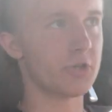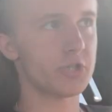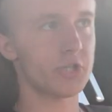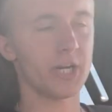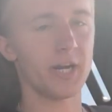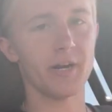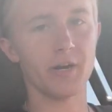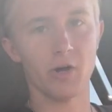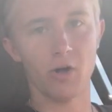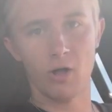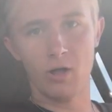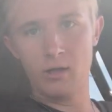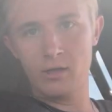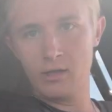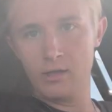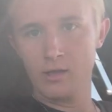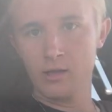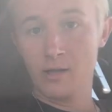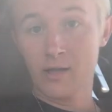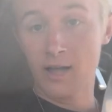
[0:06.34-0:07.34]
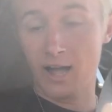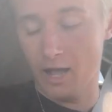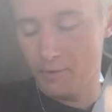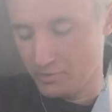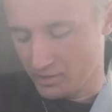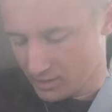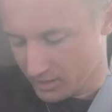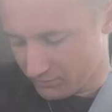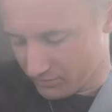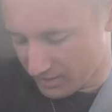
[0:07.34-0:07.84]
channel, I've
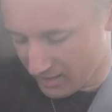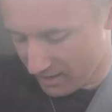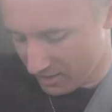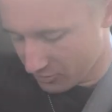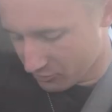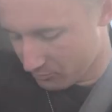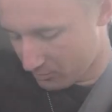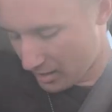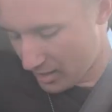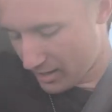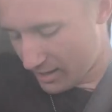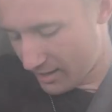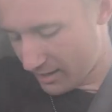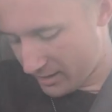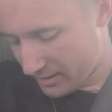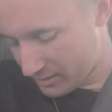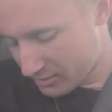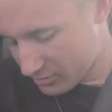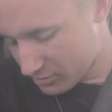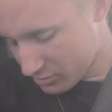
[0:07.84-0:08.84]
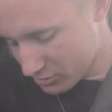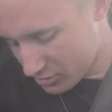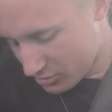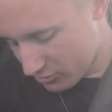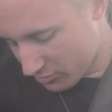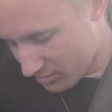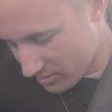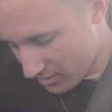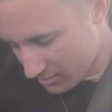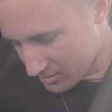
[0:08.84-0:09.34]
been living out of my
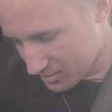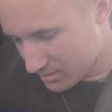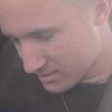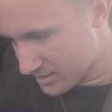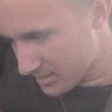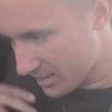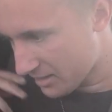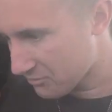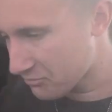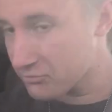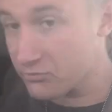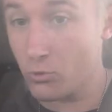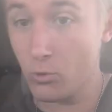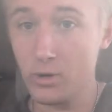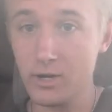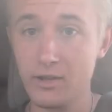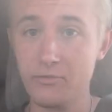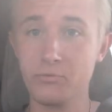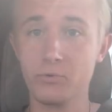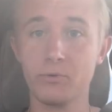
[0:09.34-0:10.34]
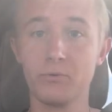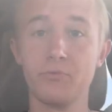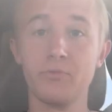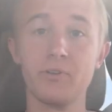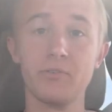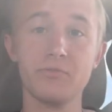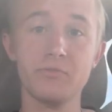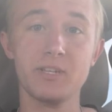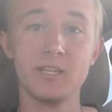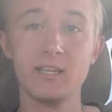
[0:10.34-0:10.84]
2010 Ford
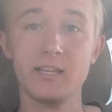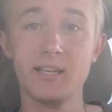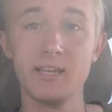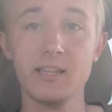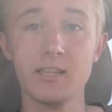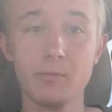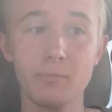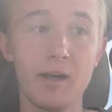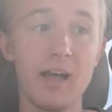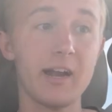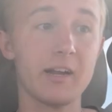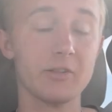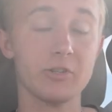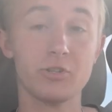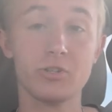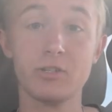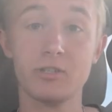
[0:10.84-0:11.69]
F-150 in the back of the,